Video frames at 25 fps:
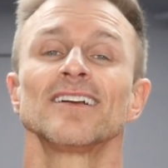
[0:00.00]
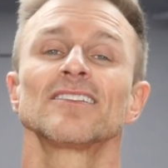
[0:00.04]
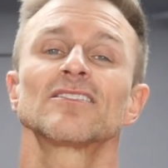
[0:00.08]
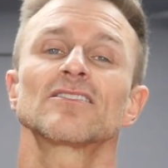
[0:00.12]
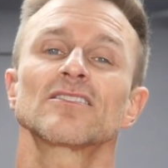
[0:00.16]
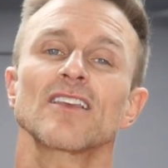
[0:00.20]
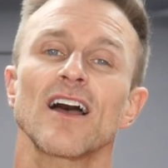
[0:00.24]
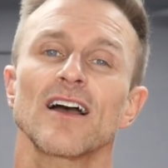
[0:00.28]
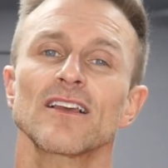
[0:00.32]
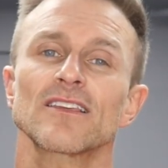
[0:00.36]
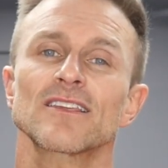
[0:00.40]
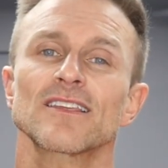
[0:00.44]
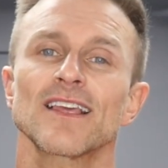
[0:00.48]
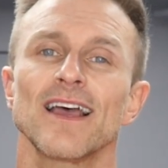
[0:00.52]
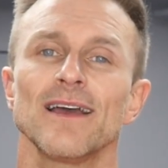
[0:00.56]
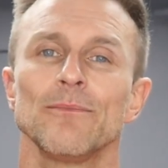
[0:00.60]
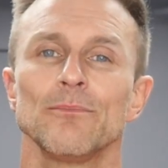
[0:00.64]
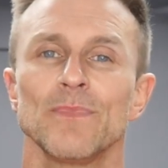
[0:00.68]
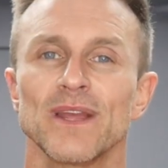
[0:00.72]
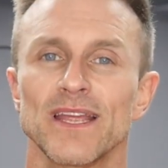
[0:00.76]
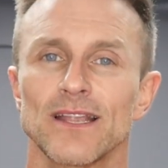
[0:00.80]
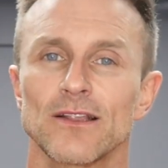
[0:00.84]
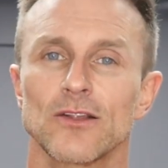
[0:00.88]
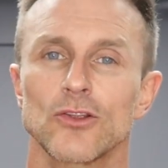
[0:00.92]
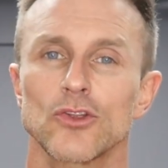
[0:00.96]
does that
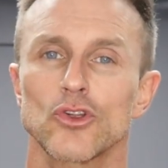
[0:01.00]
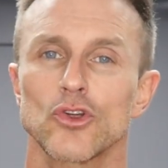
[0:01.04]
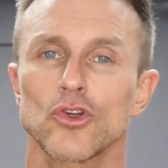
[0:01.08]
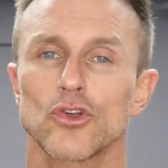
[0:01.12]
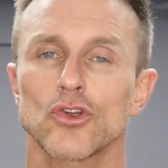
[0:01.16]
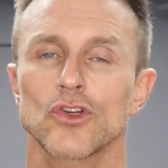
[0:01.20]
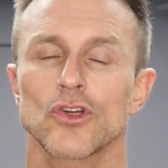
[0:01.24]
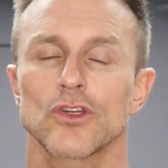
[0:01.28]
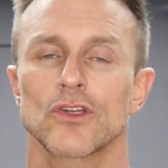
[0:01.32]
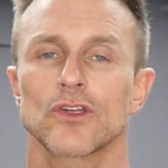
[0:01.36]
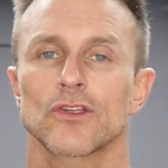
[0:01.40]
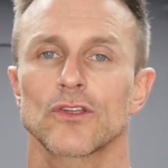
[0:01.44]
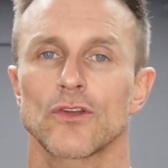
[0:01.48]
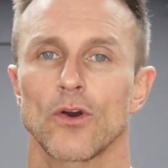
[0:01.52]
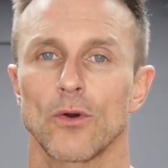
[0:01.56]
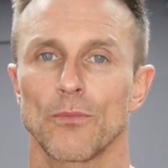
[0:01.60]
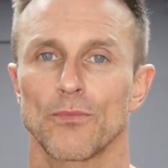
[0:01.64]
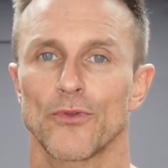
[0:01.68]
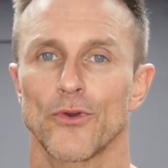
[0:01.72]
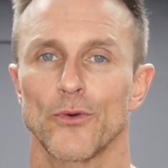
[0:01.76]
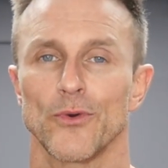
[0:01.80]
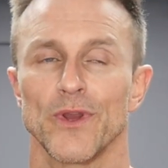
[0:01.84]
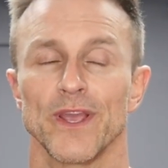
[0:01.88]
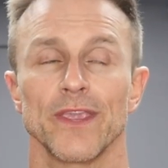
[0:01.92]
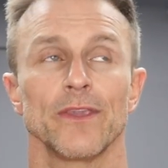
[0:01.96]
mean that you should stop
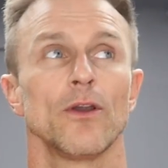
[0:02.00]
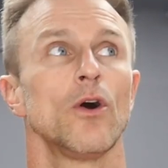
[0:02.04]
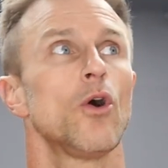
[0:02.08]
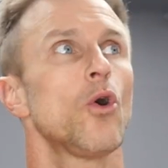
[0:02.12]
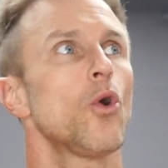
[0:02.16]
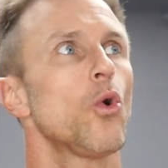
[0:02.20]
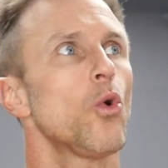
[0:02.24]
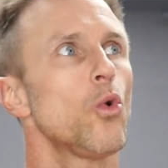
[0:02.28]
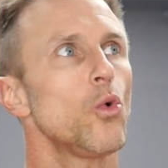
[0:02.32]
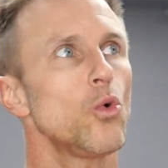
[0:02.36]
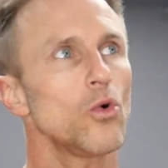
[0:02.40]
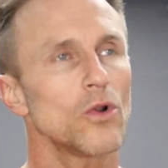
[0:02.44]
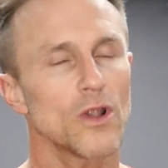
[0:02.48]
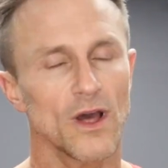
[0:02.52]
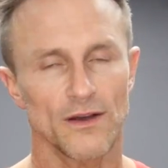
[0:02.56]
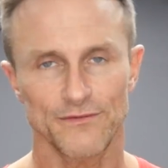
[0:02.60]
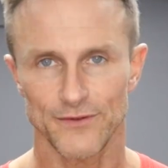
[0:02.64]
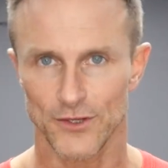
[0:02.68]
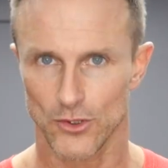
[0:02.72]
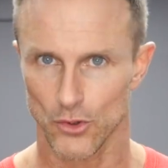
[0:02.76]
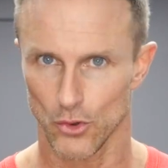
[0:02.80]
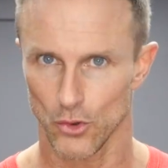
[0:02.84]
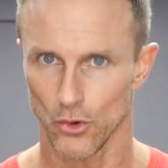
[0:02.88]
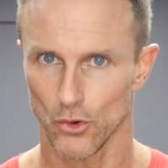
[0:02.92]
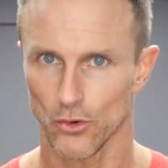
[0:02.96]
doing all other
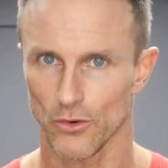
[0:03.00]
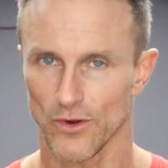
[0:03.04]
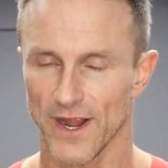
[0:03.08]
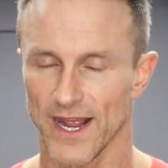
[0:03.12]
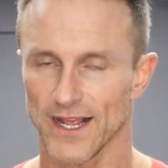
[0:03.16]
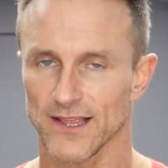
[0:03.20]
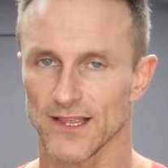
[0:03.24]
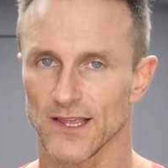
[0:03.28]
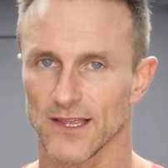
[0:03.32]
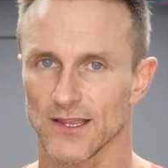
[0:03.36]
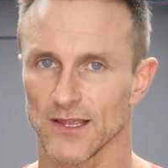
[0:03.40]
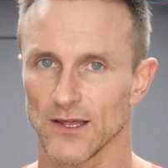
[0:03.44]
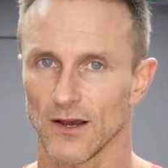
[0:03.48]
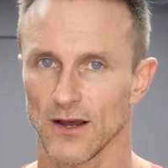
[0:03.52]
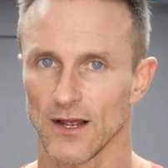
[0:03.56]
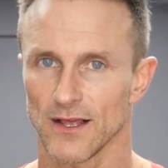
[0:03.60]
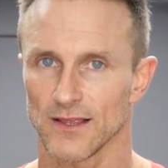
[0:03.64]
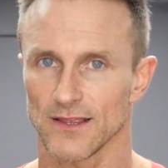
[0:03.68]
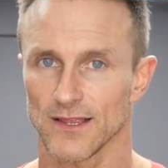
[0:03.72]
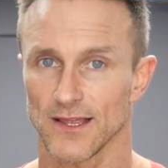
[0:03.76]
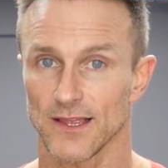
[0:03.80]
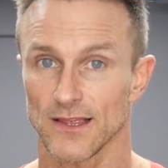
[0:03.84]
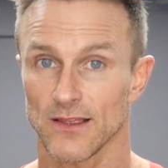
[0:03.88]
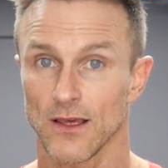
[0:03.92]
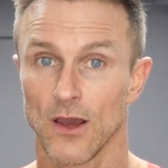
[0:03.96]
core
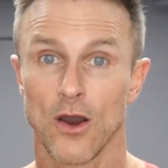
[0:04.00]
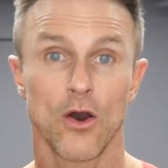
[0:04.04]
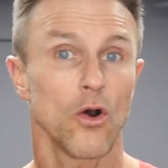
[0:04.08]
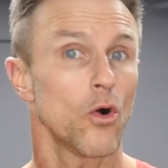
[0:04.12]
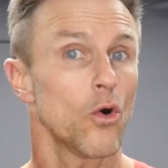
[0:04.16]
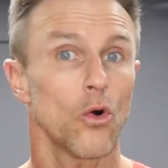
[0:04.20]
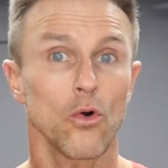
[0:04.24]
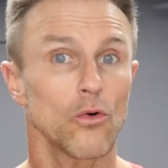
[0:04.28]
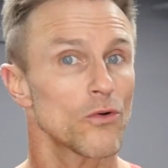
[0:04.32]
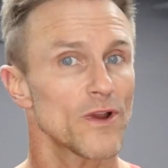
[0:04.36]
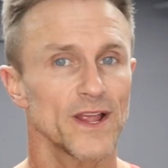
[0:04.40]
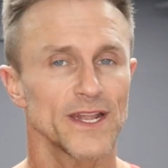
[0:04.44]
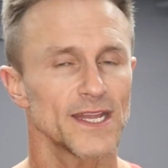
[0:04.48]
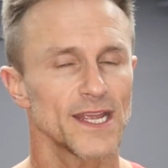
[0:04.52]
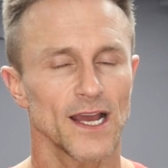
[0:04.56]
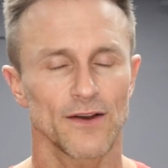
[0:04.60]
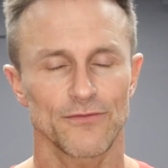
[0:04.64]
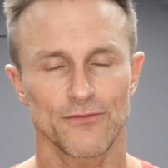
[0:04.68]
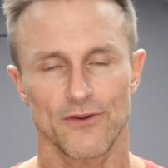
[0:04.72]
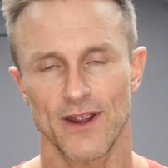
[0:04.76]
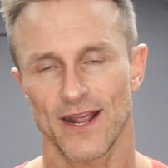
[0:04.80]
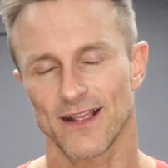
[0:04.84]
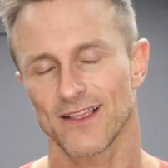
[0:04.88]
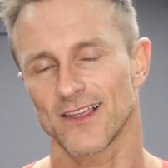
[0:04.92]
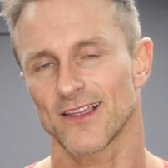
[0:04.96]
exercises or any
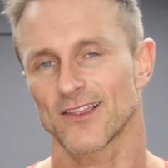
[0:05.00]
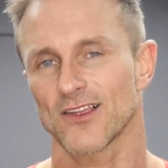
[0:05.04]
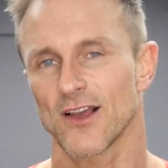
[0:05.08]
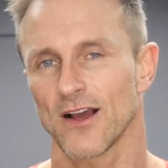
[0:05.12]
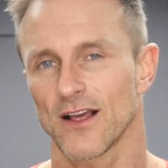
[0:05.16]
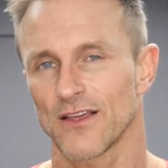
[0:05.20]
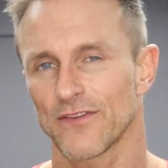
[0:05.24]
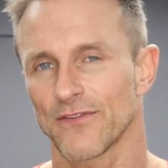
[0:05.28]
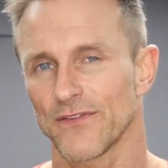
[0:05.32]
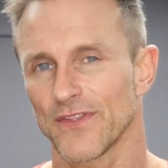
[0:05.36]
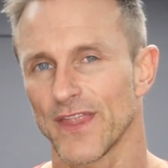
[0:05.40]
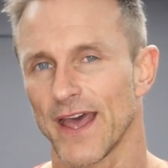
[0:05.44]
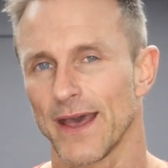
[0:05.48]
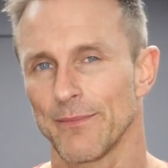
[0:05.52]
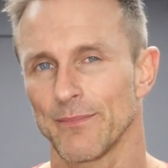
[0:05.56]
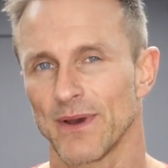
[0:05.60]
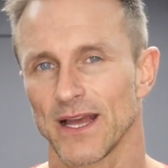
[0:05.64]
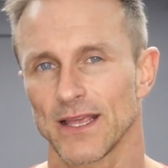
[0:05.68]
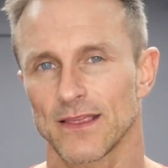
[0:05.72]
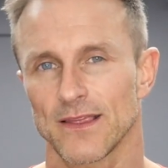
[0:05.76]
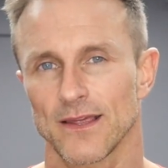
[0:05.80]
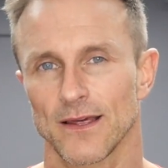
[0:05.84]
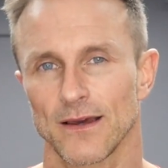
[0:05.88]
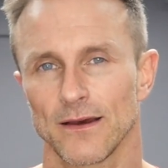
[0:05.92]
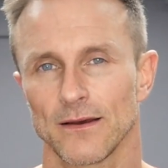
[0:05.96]
other exercise for that
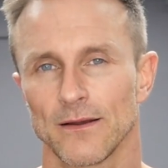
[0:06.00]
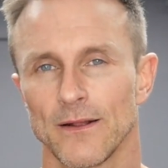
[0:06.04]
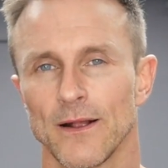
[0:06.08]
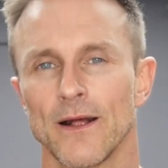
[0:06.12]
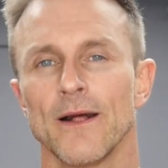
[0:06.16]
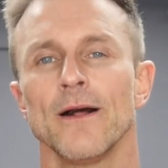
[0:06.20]
matter?